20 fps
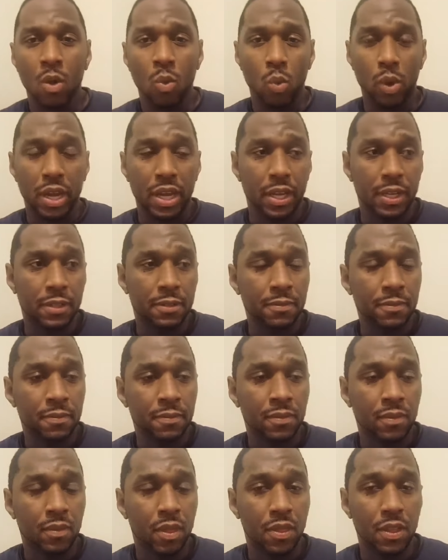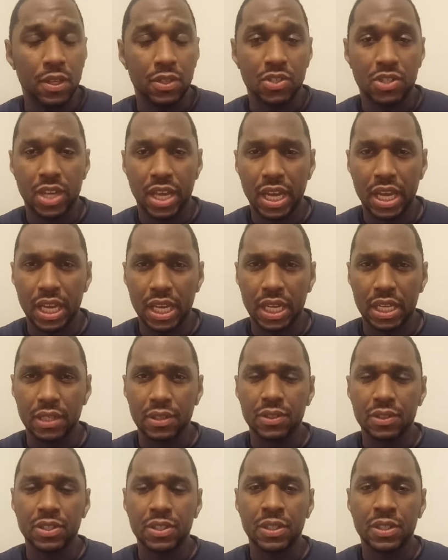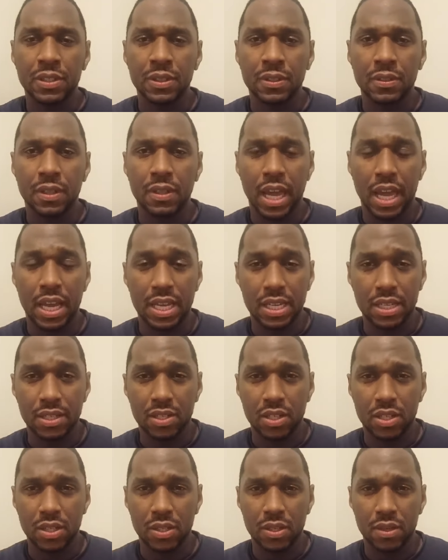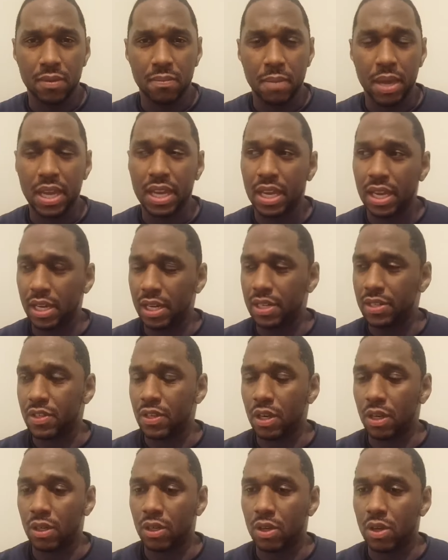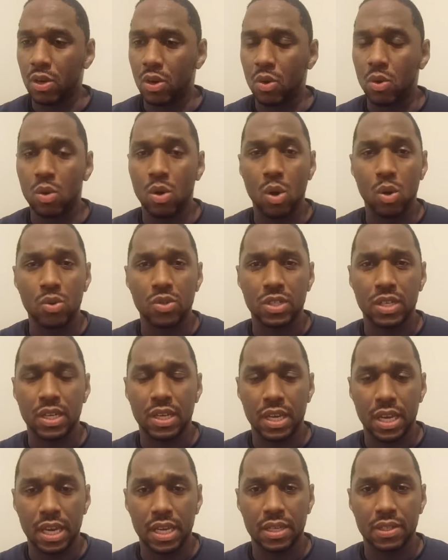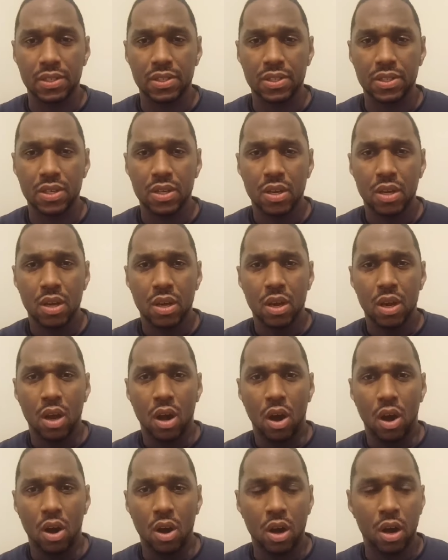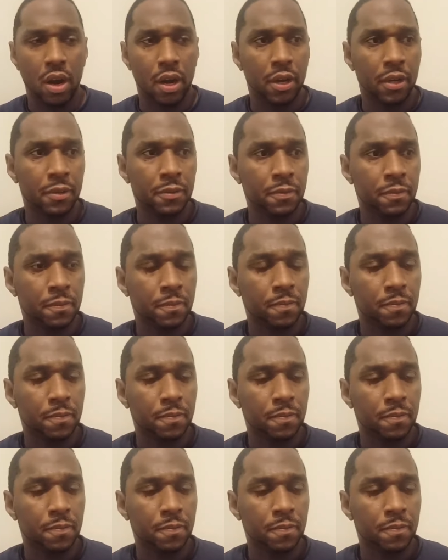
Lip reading: when the change that he's making us undergo goes against our